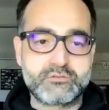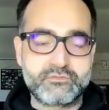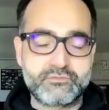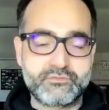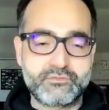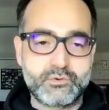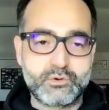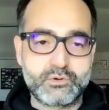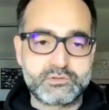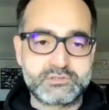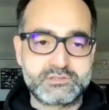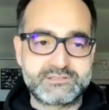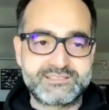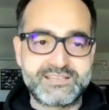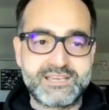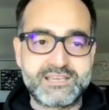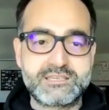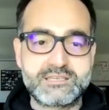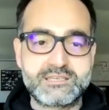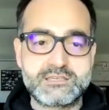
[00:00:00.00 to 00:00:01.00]
for the
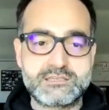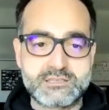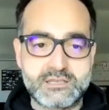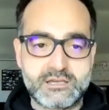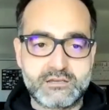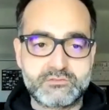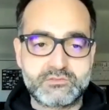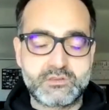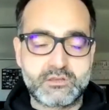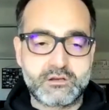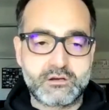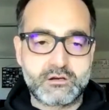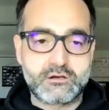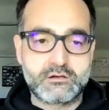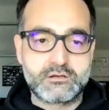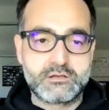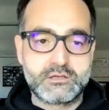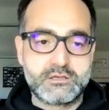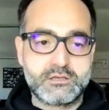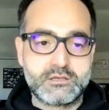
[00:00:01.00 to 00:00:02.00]
techies out
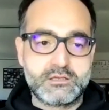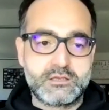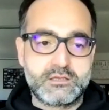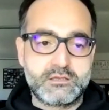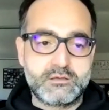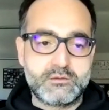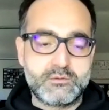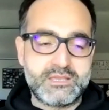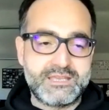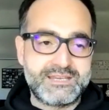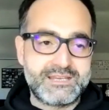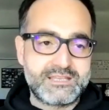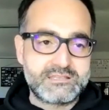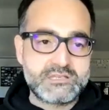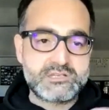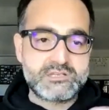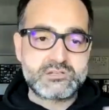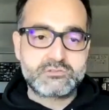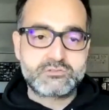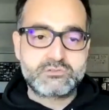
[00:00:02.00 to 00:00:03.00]
there. In
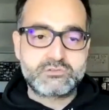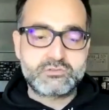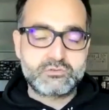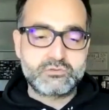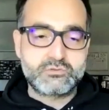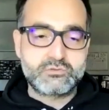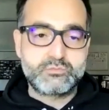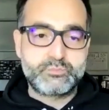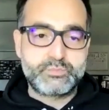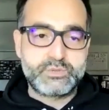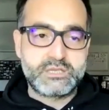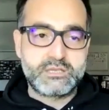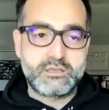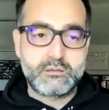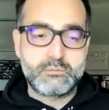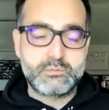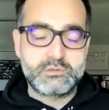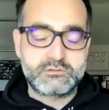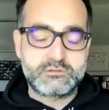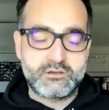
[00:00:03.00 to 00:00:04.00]
addition to being
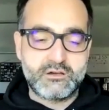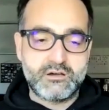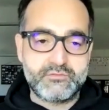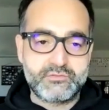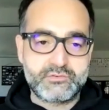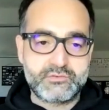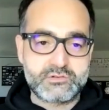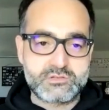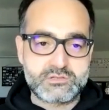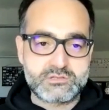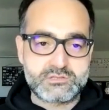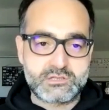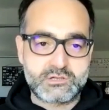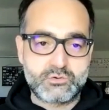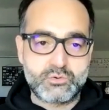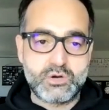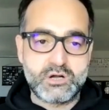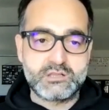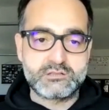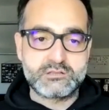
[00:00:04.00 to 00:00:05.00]
able to offer just the
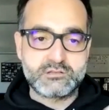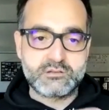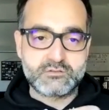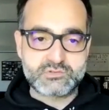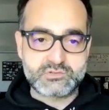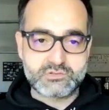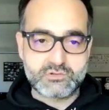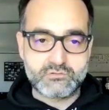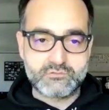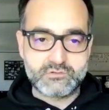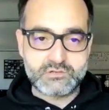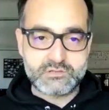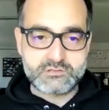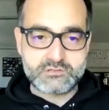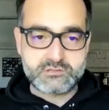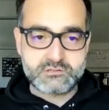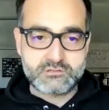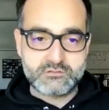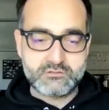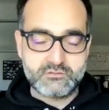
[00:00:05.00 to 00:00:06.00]
quality of
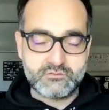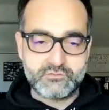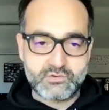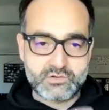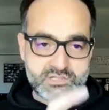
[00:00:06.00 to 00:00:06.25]
service for a